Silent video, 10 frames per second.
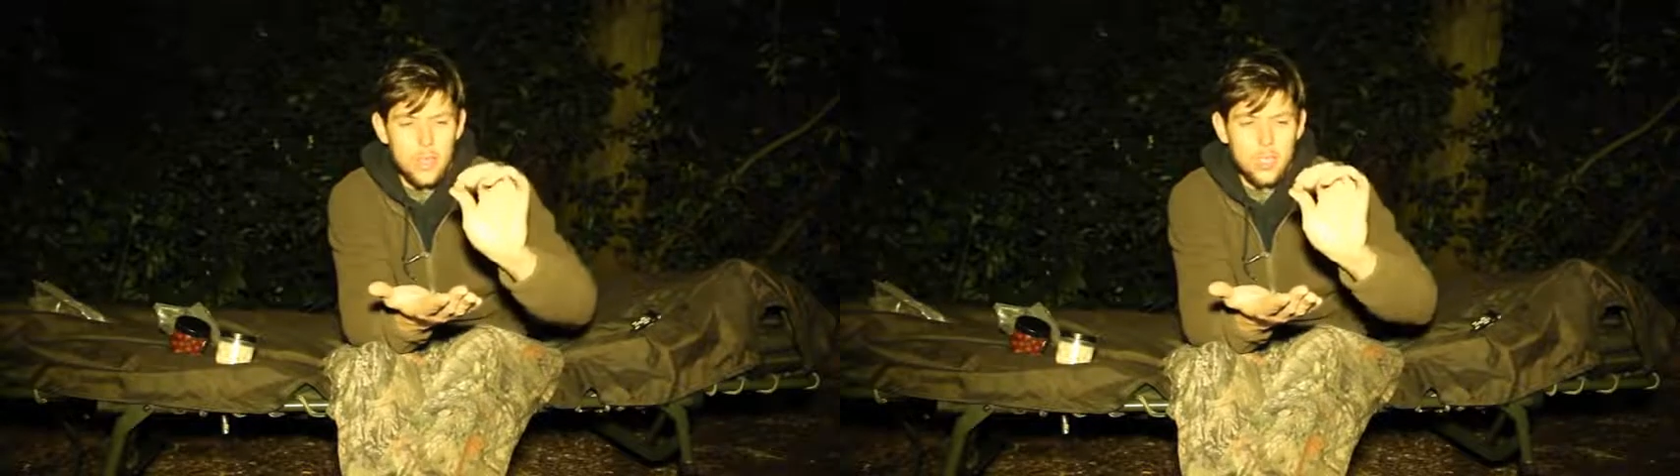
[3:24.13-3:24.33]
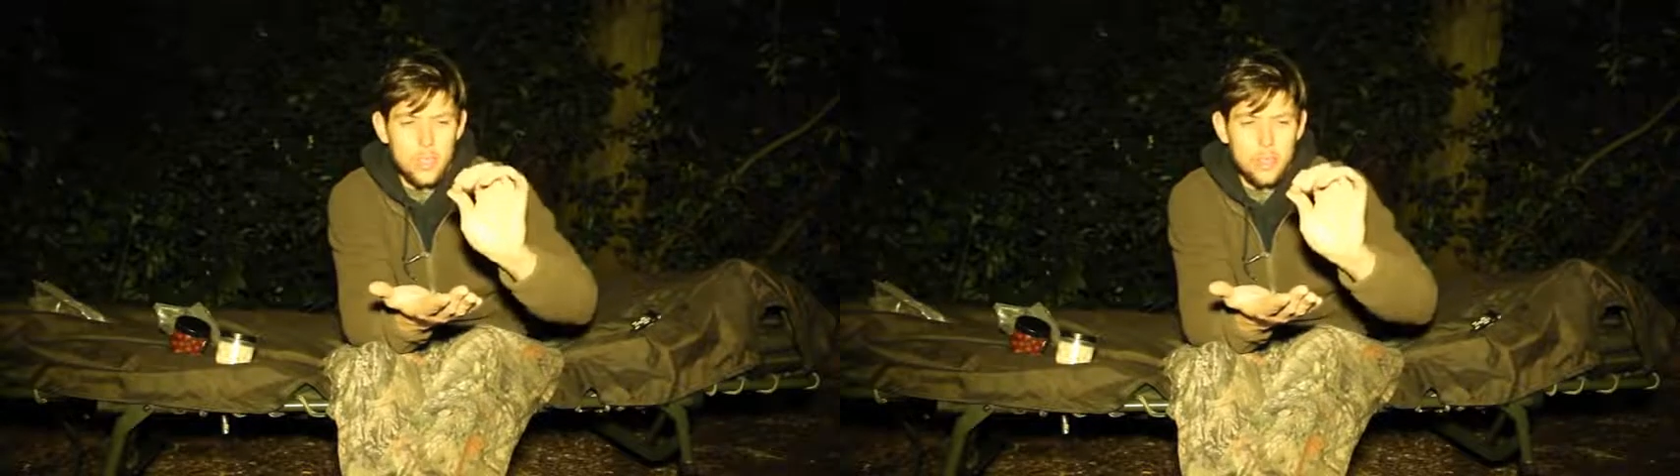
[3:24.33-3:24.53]

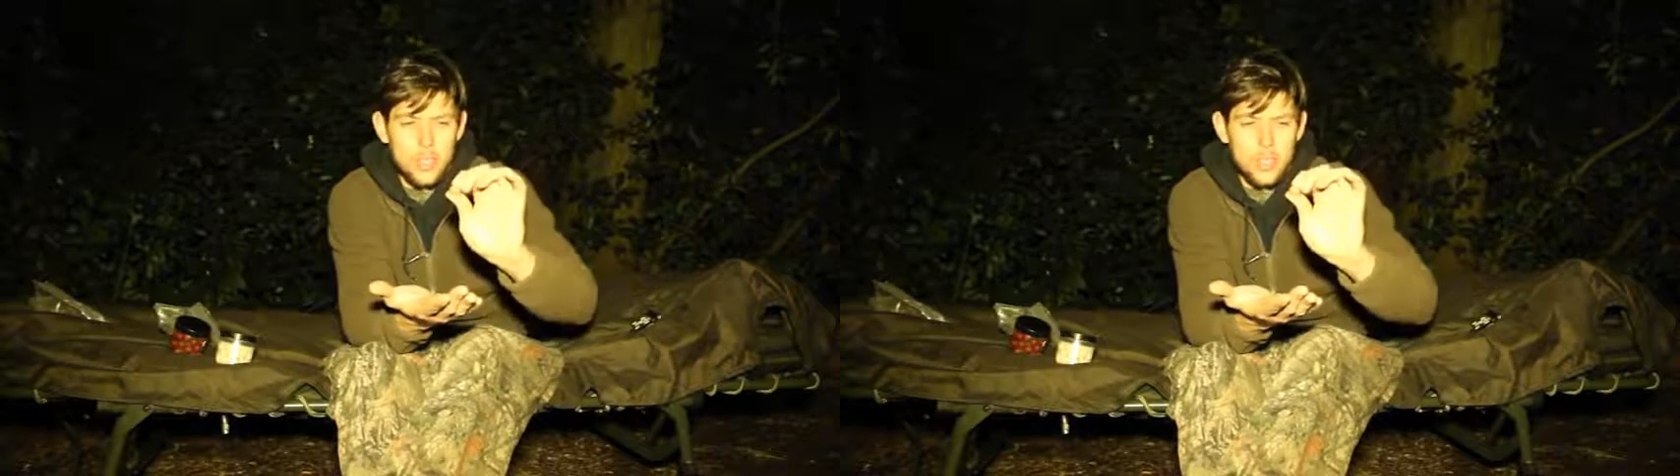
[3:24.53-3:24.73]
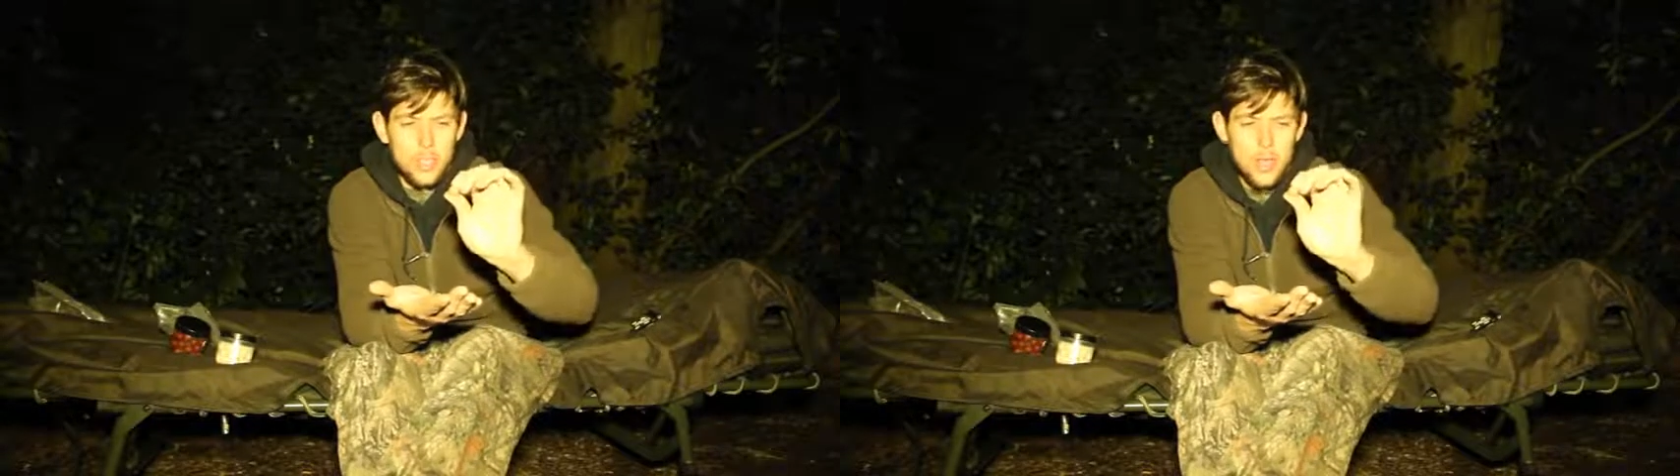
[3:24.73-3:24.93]
as soon
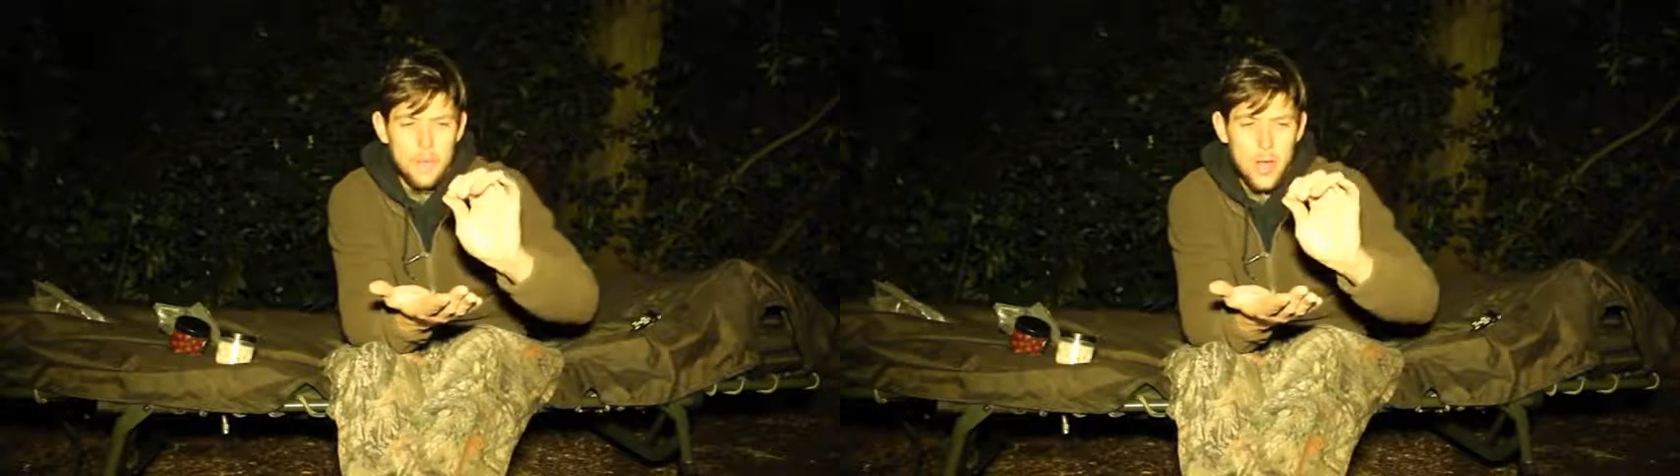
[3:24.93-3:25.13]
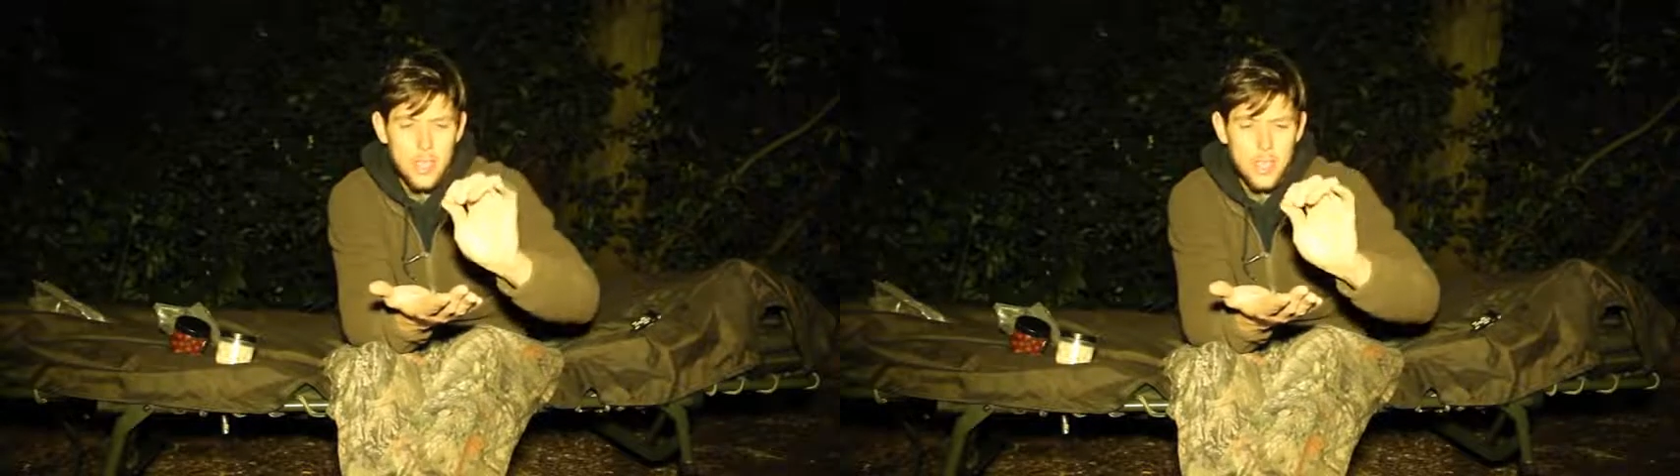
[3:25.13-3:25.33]
as you
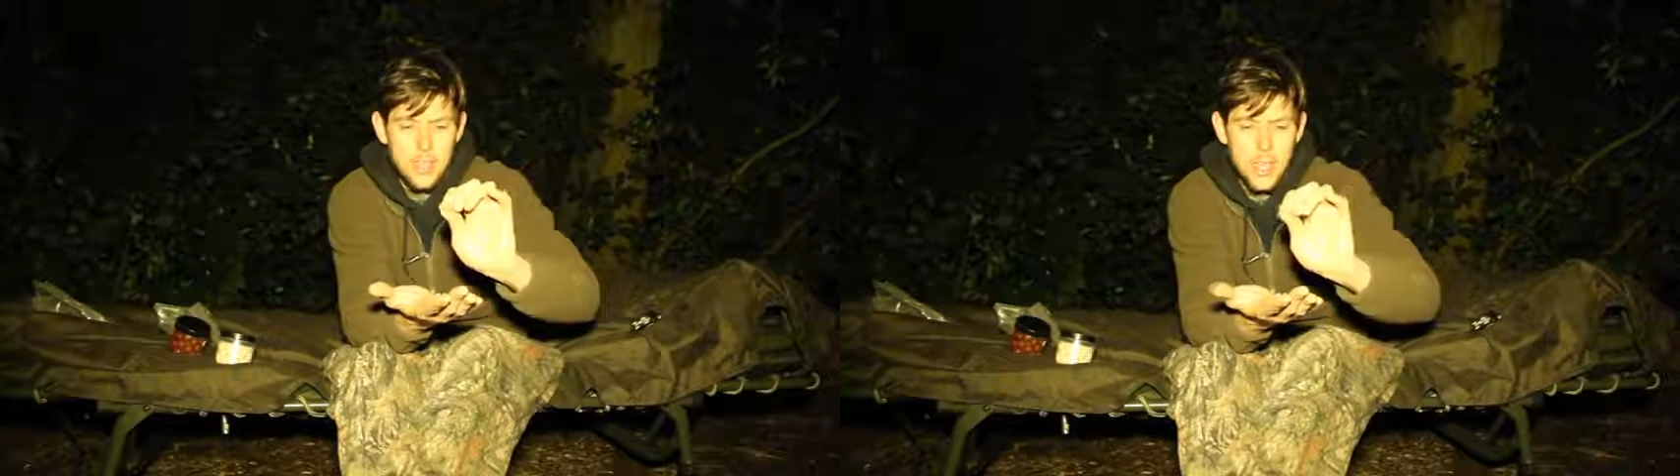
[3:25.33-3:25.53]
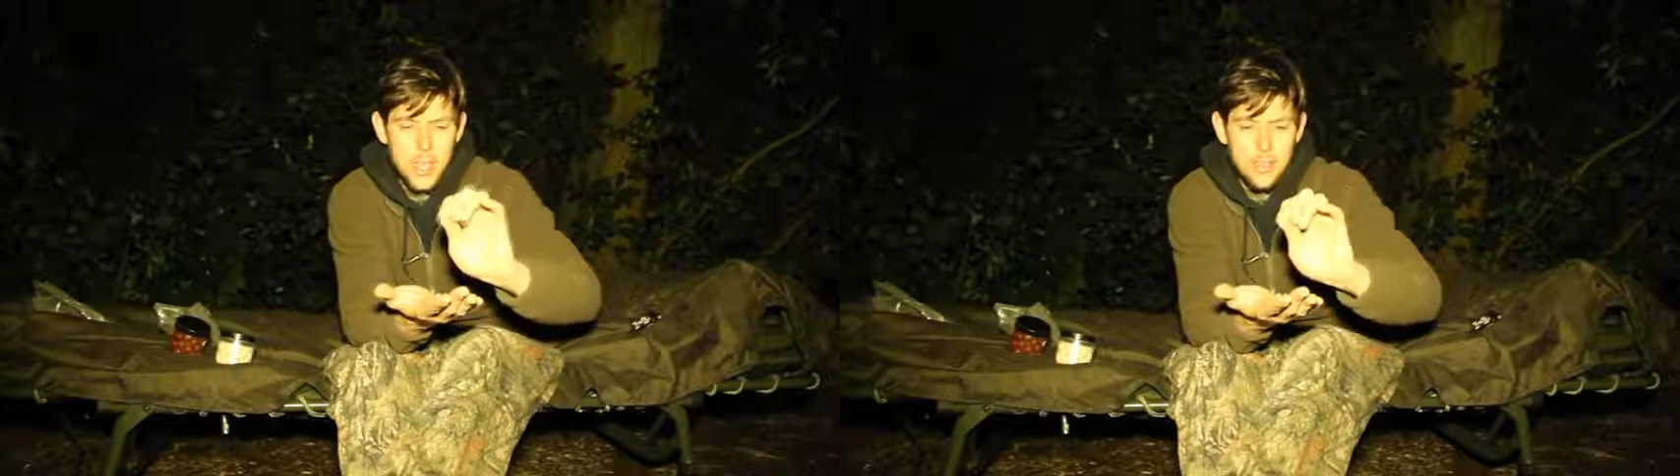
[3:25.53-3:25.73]
break
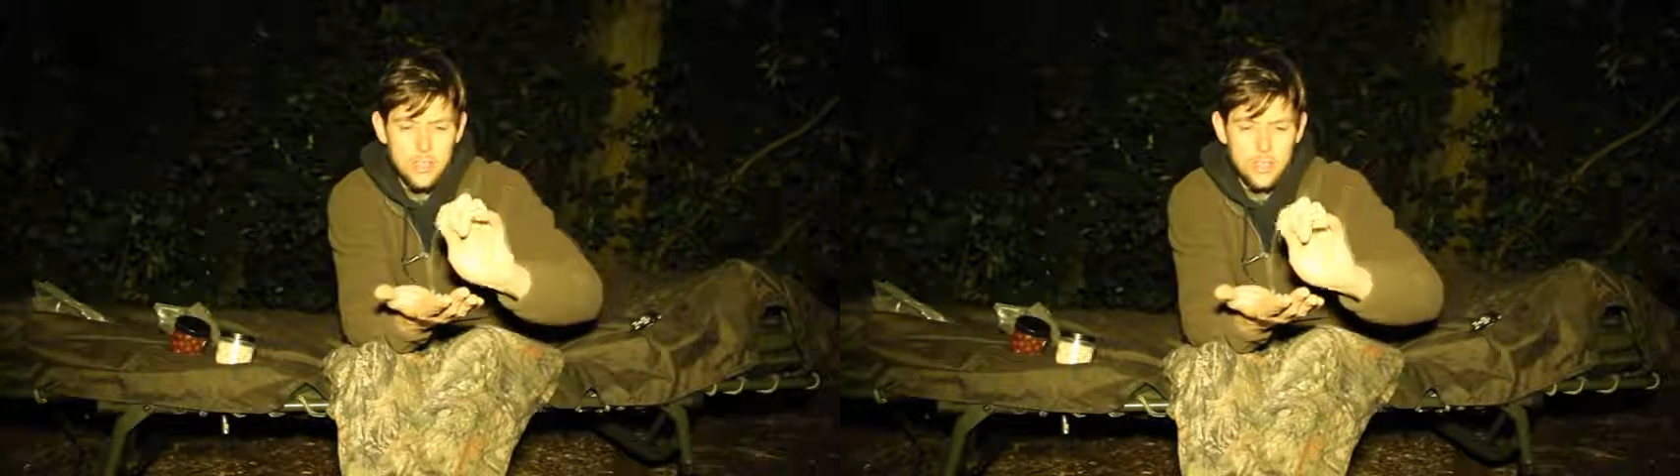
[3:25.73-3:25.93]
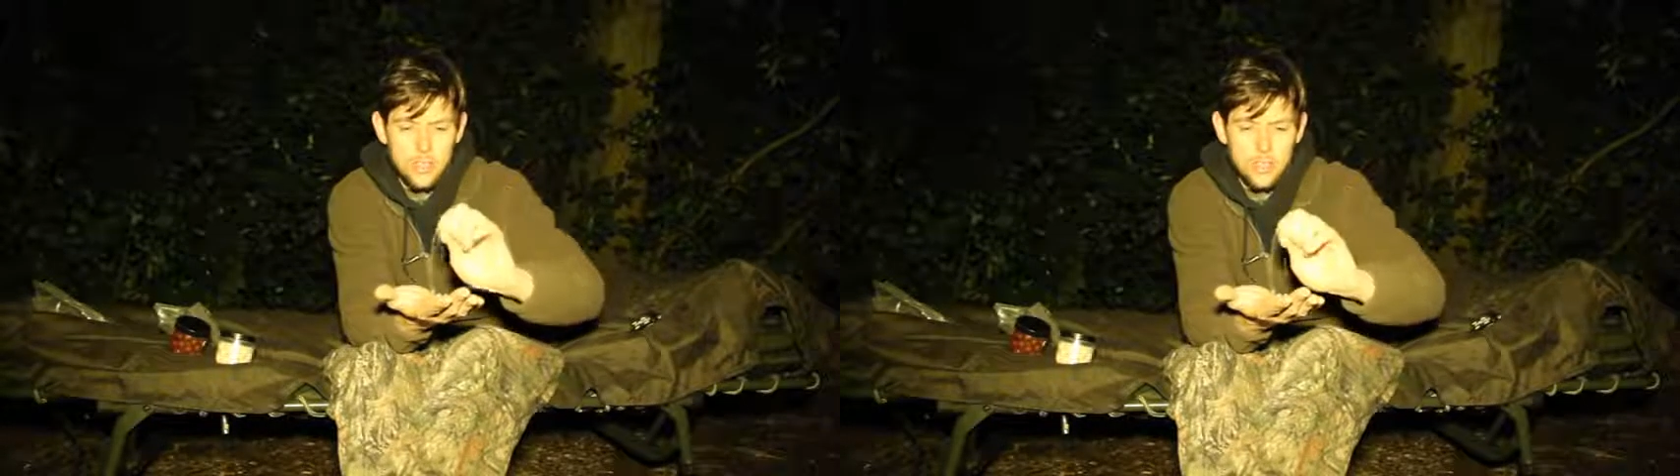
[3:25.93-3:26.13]
it down,
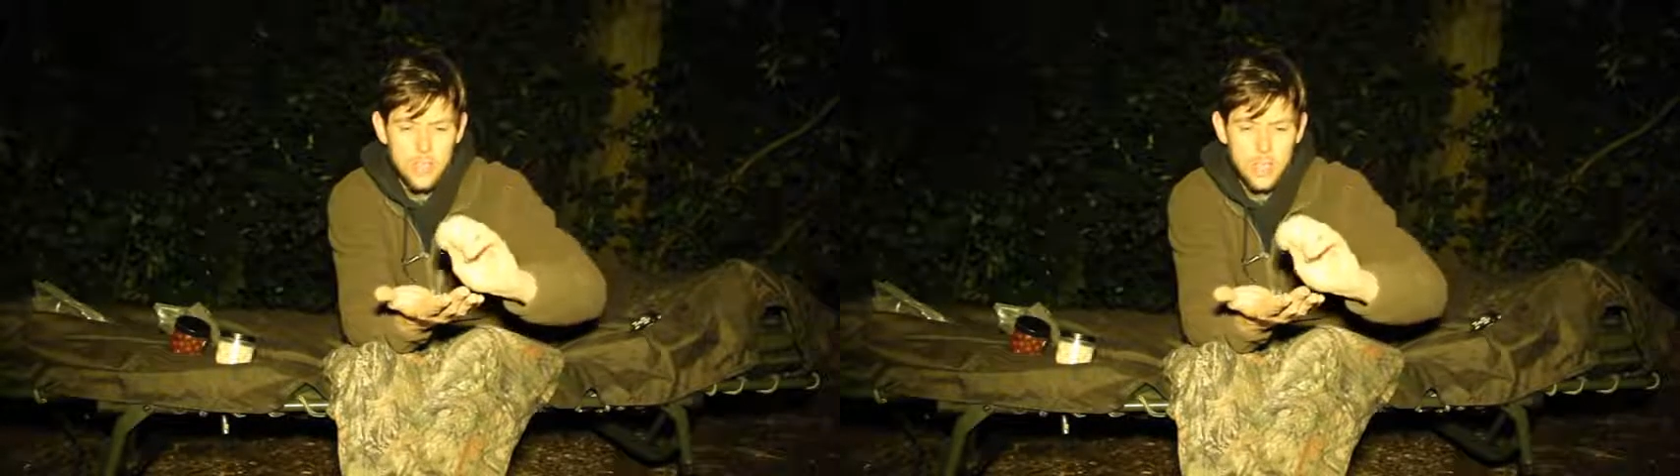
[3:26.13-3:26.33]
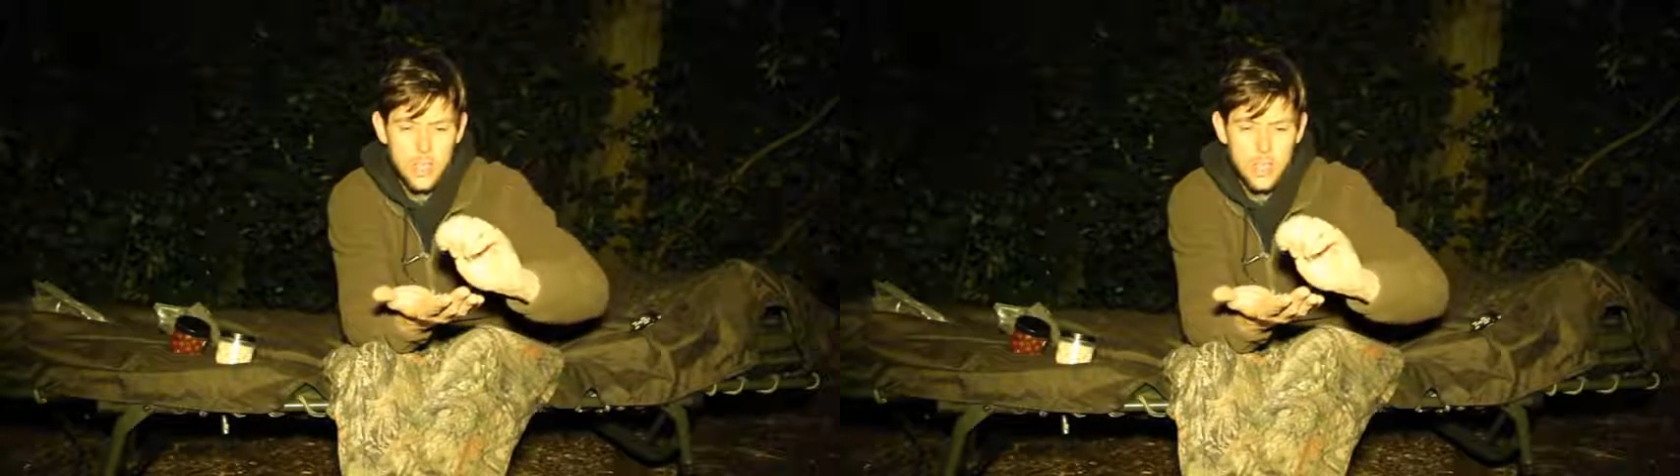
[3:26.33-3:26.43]
it just